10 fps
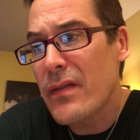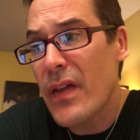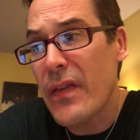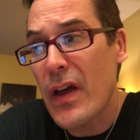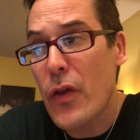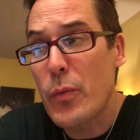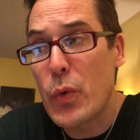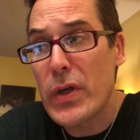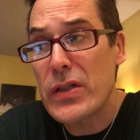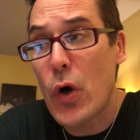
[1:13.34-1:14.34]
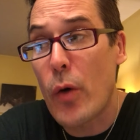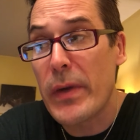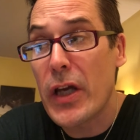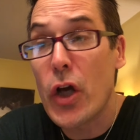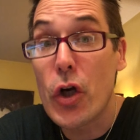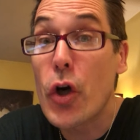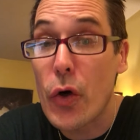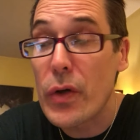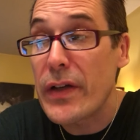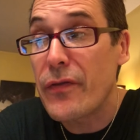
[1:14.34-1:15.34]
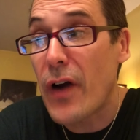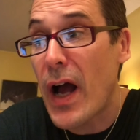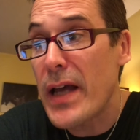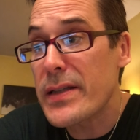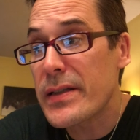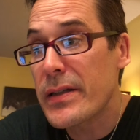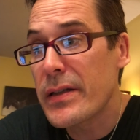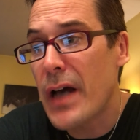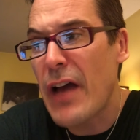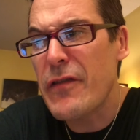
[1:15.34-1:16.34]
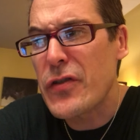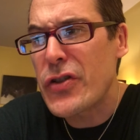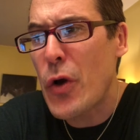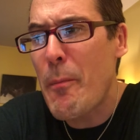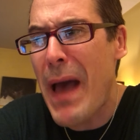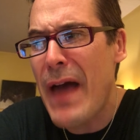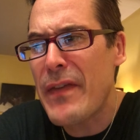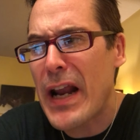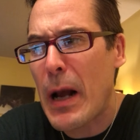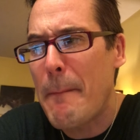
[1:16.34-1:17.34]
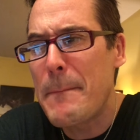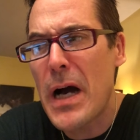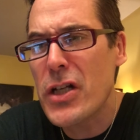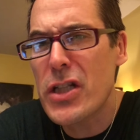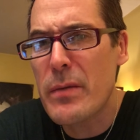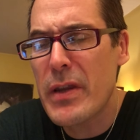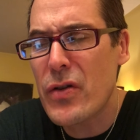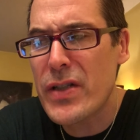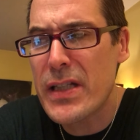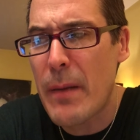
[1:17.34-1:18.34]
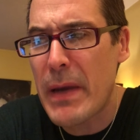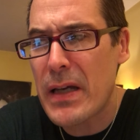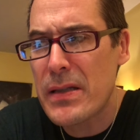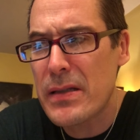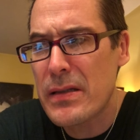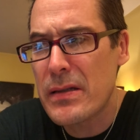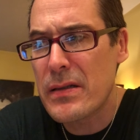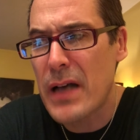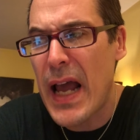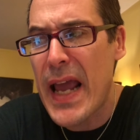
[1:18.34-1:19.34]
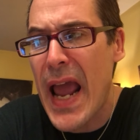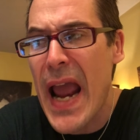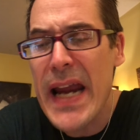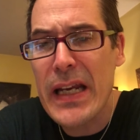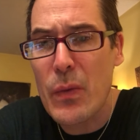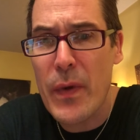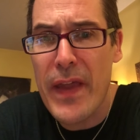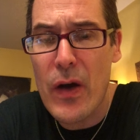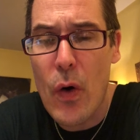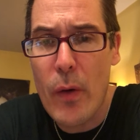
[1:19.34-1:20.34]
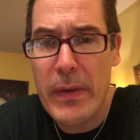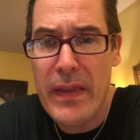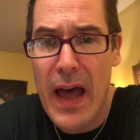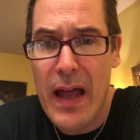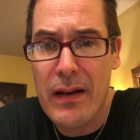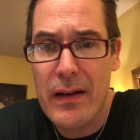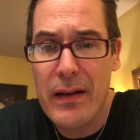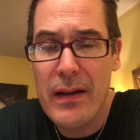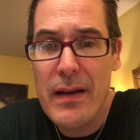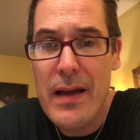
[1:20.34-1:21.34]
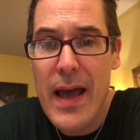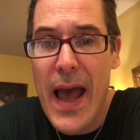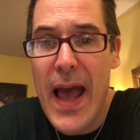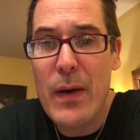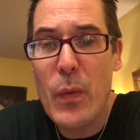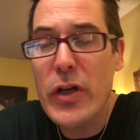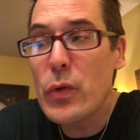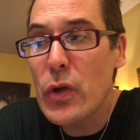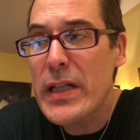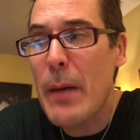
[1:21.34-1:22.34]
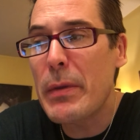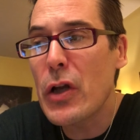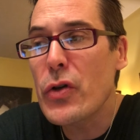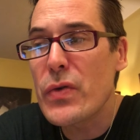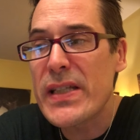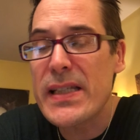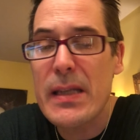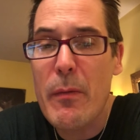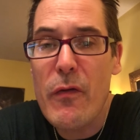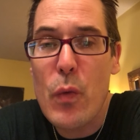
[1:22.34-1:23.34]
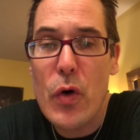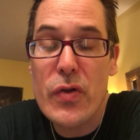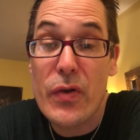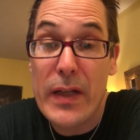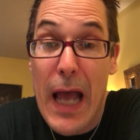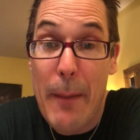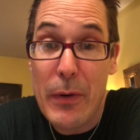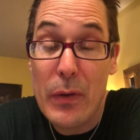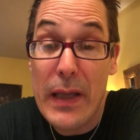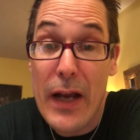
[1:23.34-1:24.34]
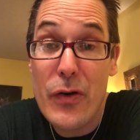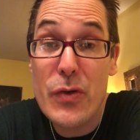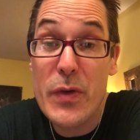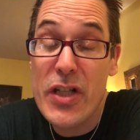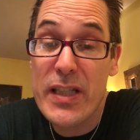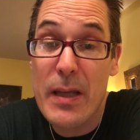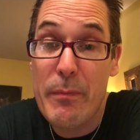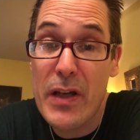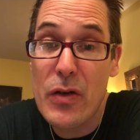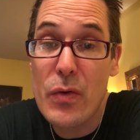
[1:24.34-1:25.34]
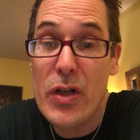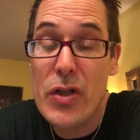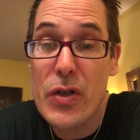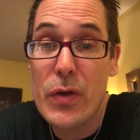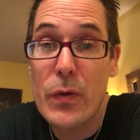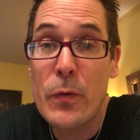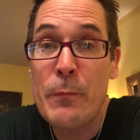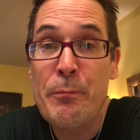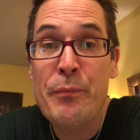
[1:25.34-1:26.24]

Then the other boys call me Curly Fries. I feel so mad that I could punch them in their stomachs. I hate it when they call me that. And when you look down below, you'll see some of the words are in capital letters, which is something you can do.